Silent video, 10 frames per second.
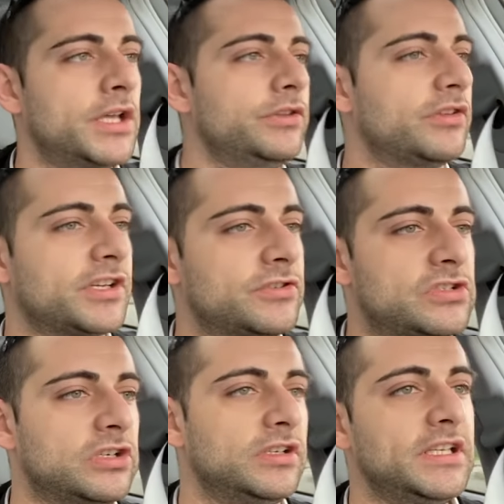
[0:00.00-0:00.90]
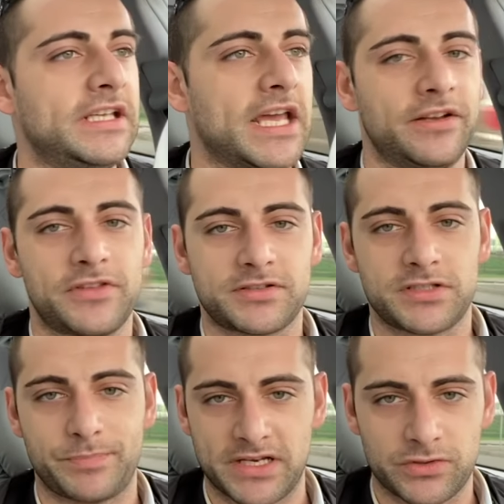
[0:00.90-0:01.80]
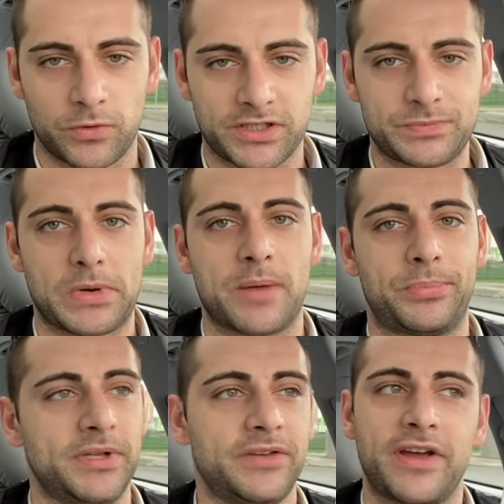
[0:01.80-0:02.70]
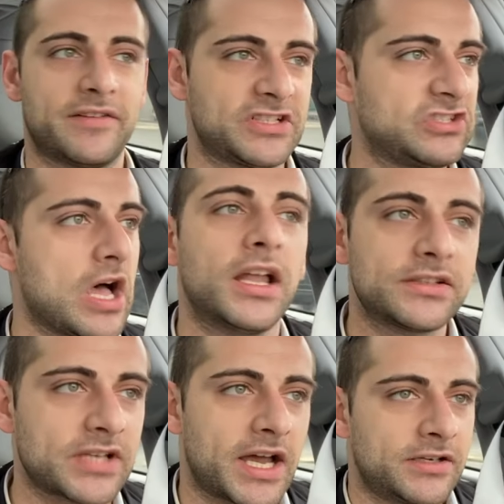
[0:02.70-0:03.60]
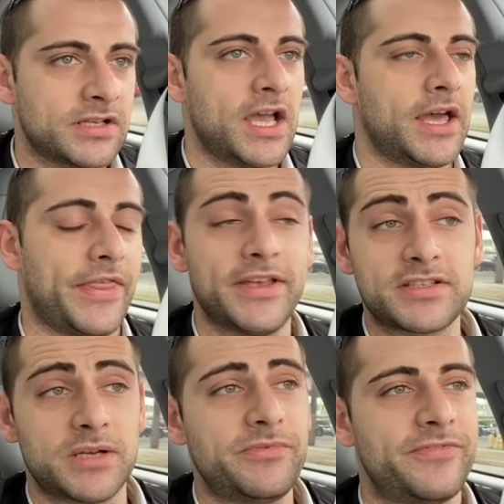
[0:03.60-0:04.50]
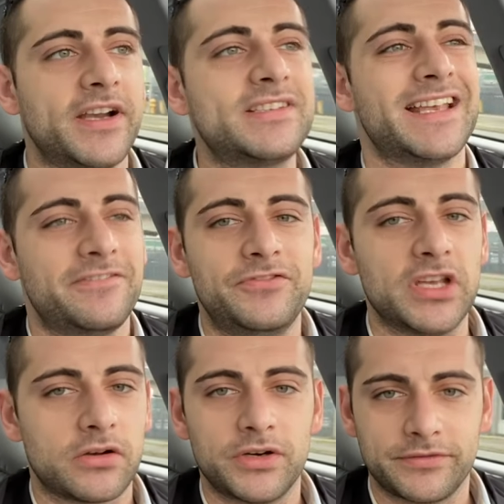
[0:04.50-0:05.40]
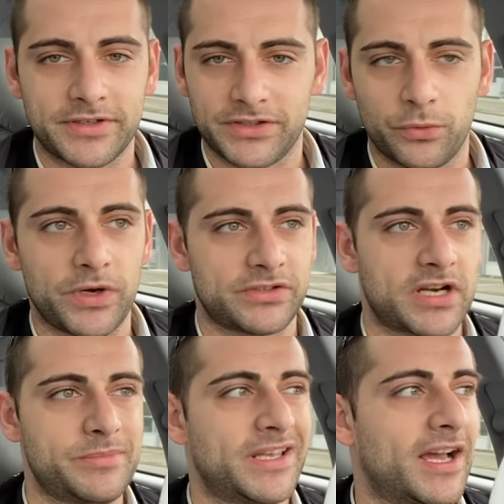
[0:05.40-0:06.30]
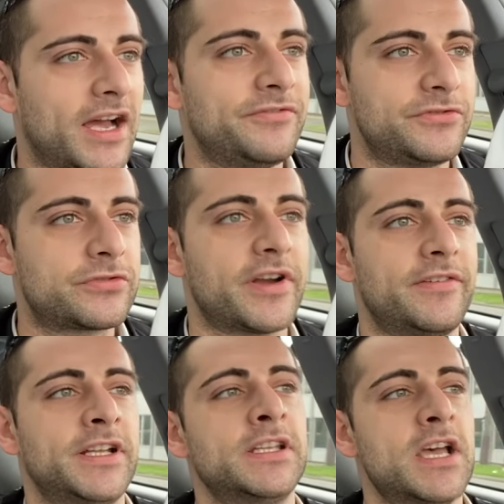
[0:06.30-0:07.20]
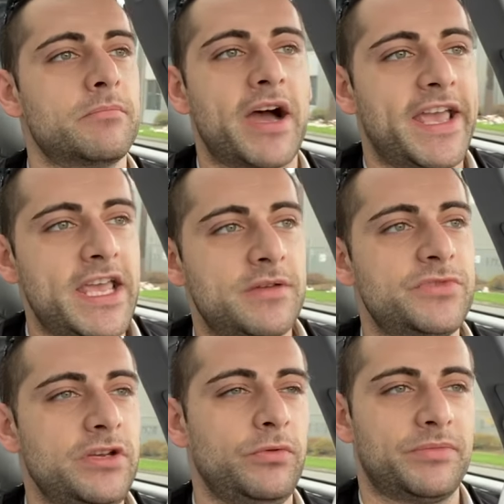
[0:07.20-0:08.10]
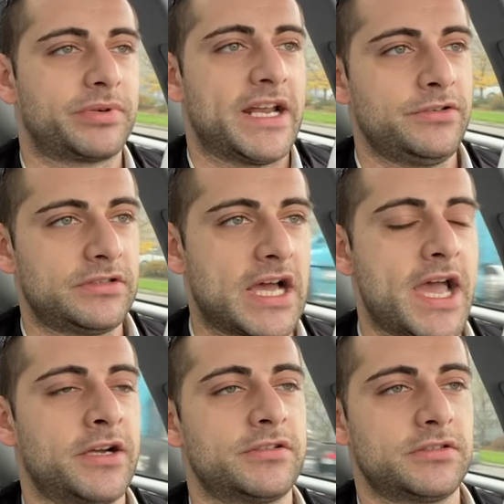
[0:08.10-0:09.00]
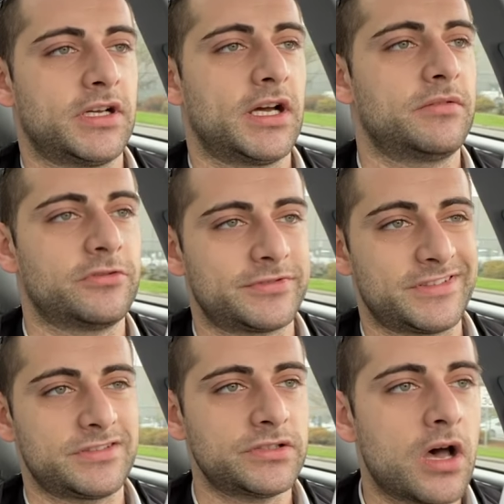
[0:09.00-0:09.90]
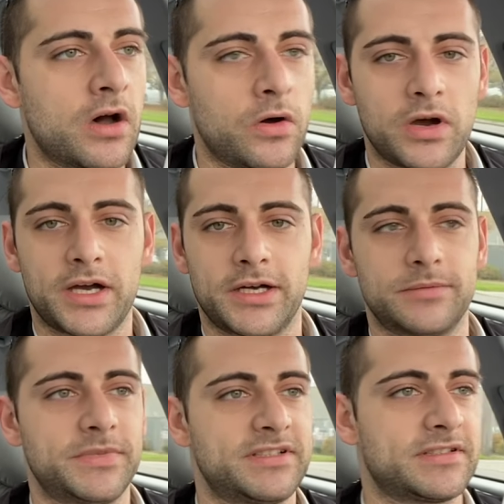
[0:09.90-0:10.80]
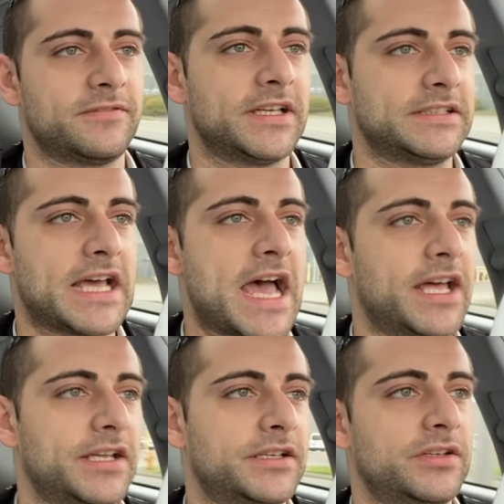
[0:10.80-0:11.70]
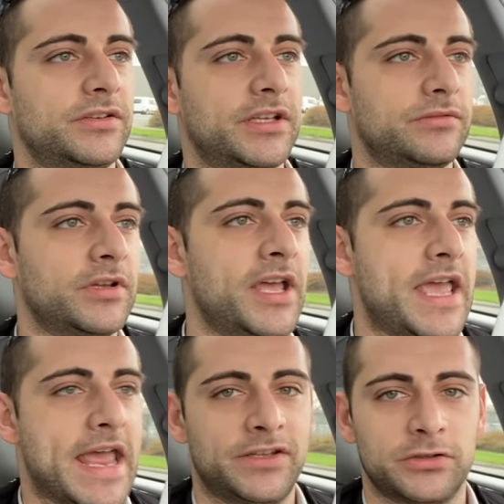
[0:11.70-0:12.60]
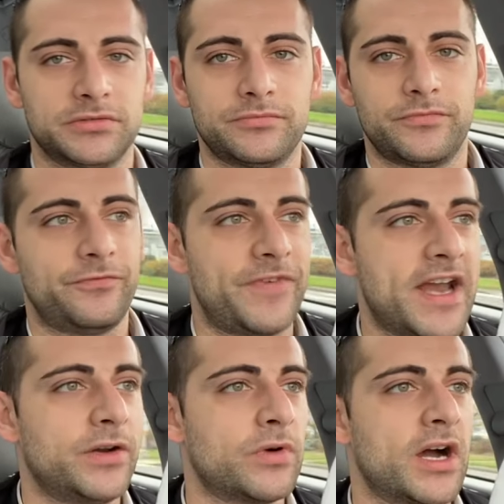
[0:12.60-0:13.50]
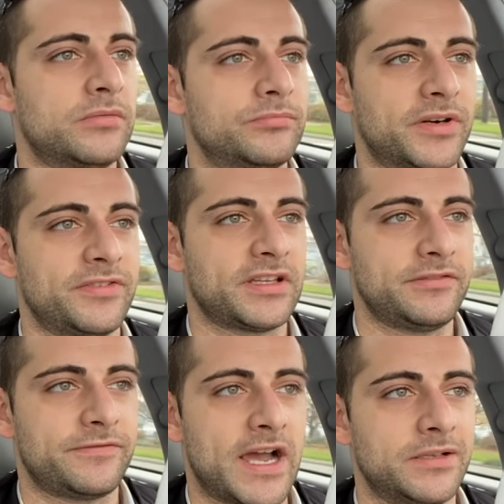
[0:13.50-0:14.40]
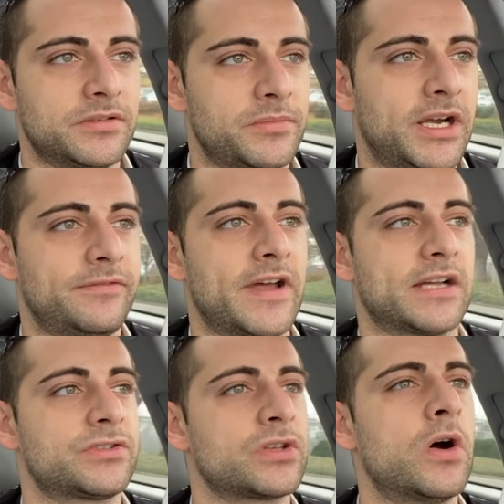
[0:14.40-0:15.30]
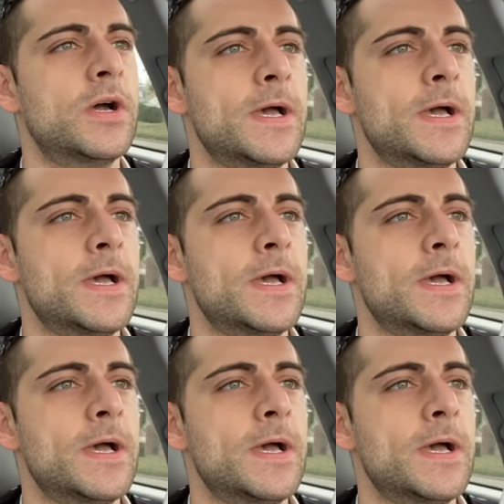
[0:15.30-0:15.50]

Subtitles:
you can certainly get if the suspension works properly, if you have solid tires. I think it's going to be a very safe vehicle over in the winter. I mean, I've driven my AMG with brand new tires over snow and stuff like that, and it handled very well, perfectly fine, matter of fact. So